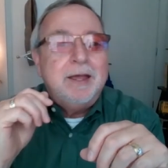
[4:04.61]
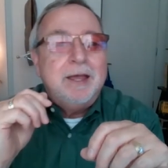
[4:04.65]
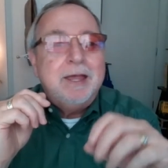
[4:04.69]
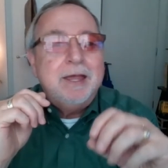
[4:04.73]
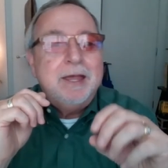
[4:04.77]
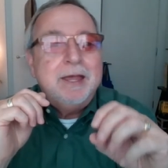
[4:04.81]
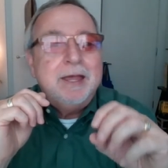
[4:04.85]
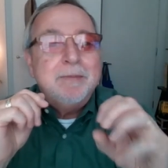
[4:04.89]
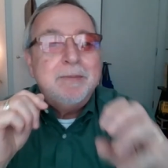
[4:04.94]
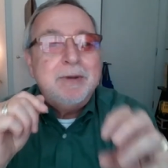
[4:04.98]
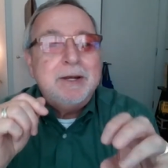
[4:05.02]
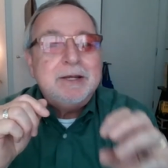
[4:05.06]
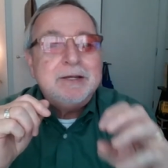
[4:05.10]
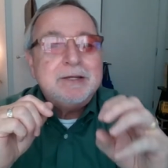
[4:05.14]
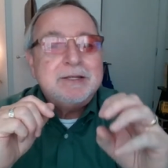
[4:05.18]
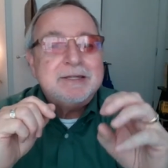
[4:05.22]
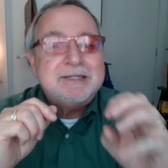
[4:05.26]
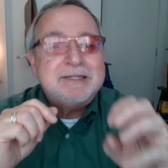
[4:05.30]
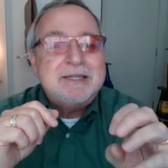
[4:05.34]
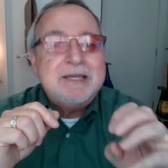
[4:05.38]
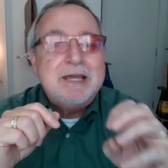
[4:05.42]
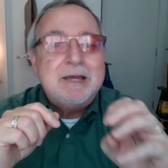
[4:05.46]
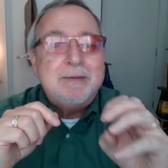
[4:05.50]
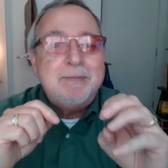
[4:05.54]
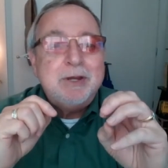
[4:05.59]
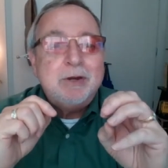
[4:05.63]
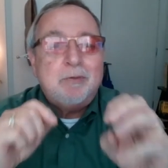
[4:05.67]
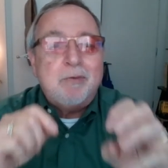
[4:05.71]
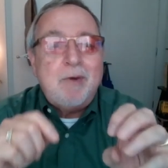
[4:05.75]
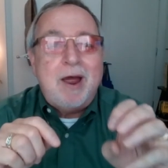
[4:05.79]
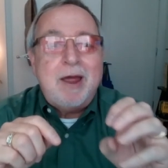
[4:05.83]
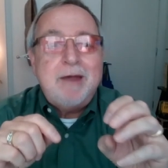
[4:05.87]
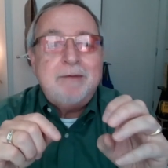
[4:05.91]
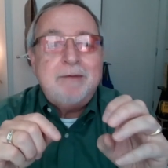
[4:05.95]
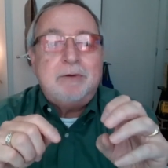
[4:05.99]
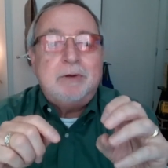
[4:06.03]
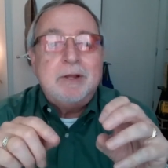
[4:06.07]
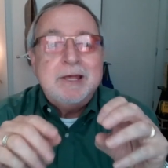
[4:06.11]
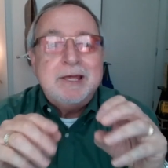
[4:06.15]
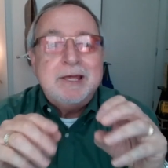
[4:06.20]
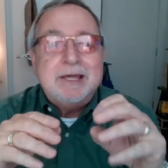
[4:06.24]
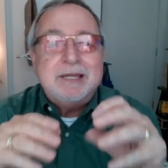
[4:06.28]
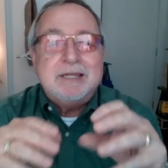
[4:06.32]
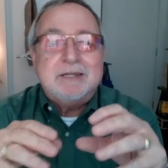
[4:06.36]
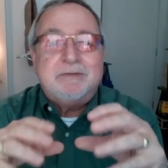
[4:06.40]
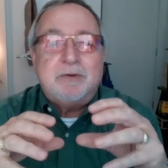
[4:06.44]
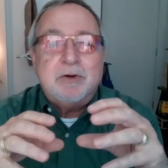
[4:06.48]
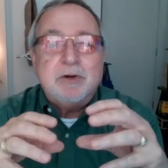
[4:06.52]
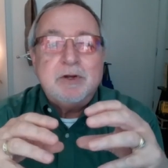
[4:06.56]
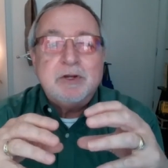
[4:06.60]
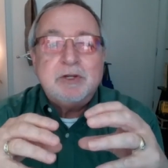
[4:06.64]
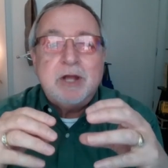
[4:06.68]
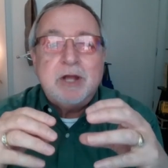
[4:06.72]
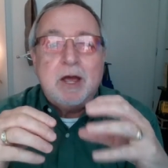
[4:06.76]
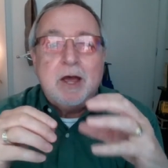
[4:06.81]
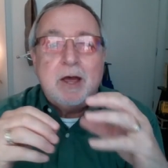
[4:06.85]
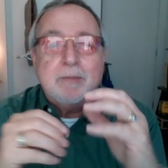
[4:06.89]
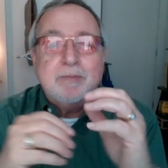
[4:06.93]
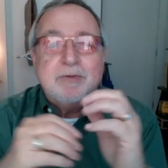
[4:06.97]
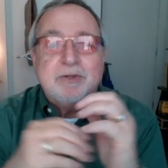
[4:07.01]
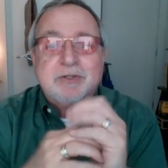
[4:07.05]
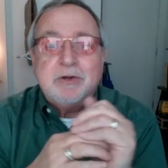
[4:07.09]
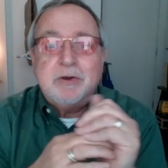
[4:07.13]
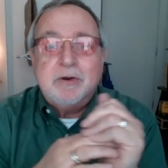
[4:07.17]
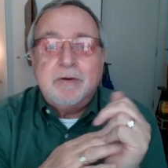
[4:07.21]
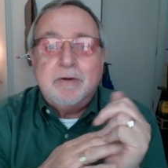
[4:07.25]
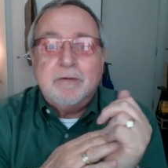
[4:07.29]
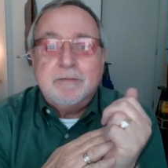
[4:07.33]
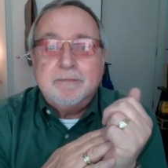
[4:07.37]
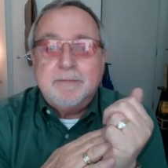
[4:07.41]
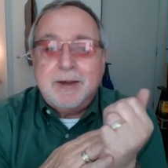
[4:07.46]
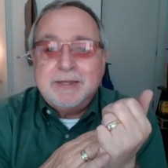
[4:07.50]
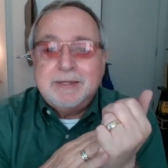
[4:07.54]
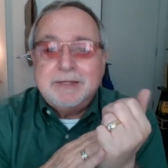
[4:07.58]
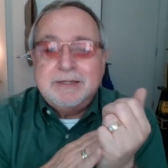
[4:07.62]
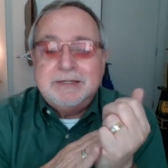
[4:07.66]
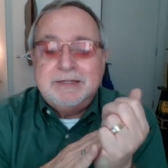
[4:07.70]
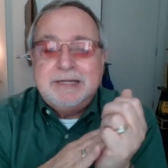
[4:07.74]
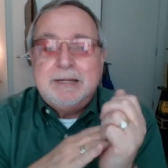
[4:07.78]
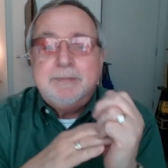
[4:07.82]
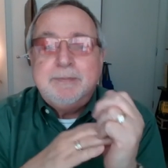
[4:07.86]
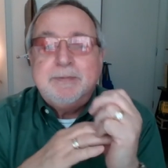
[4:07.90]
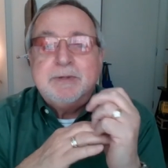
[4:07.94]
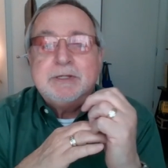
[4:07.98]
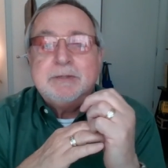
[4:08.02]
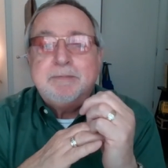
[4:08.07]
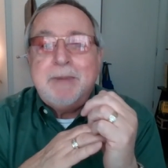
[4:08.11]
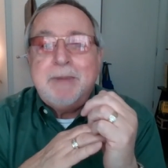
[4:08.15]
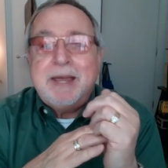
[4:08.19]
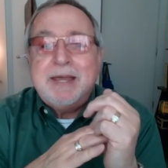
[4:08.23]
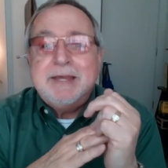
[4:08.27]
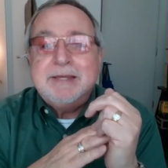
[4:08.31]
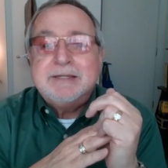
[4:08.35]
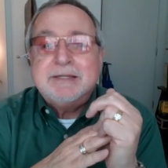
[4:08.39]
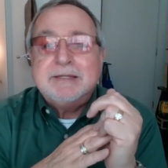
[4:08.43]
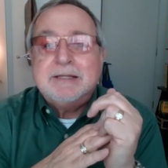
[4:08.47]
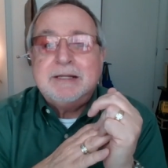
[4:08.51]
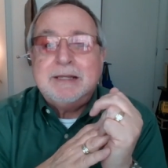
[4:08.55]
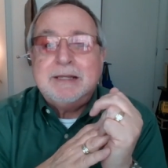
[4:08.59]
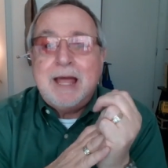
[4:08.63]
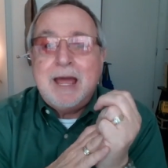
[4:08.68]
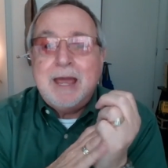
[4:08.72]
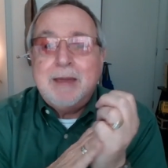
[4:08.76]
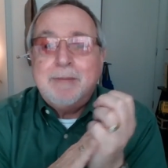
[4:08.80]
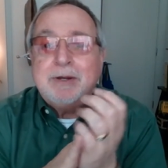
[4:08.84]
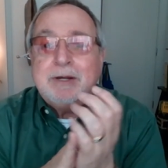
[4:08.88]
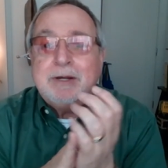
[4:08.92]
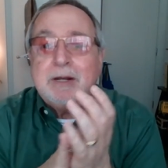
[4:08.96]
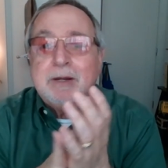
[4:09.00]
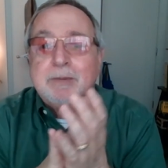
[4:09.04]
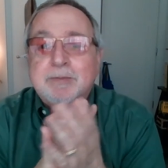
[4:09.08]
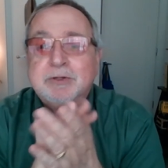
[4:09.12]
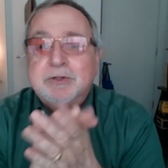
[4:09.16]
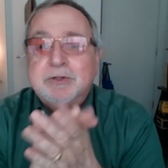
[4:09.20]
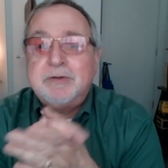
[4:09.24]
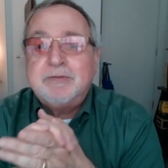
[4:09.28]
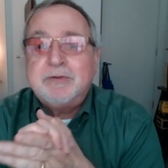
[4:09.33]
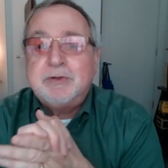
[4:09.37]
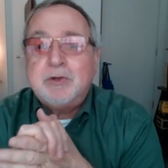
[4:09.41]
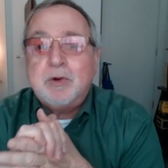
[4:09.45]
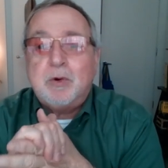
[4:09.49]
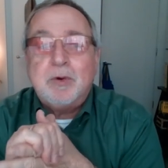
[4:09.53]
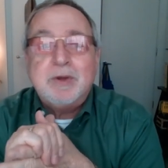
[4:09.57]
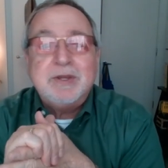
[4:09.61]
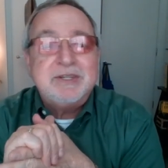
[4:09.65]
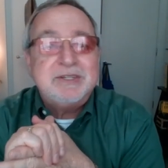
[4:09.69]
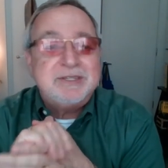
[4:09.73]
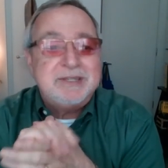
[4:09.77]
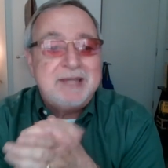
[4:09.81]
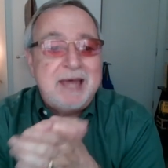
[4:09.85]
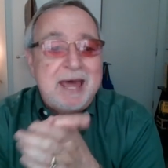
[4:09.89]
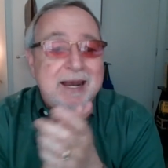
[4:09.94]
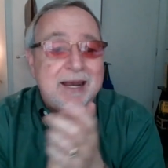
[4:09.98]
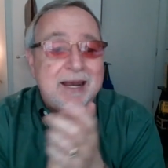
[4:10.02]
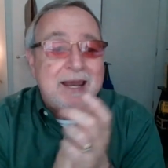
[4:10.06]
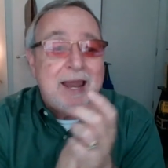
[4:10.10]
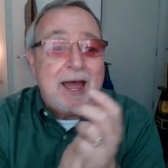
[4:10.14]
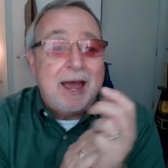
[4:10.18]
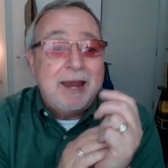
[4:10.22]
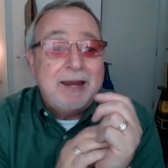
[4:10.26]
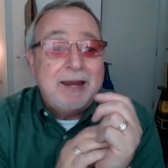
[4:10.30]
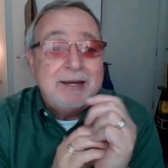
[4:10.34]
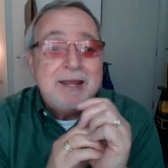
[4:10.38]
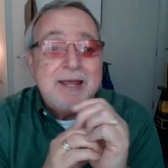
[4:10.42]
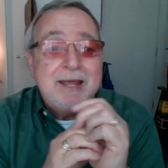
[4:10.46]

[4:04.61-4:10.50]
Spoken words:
Imminent CME arrival is first observed by the Deep Space Climate Observatory satellite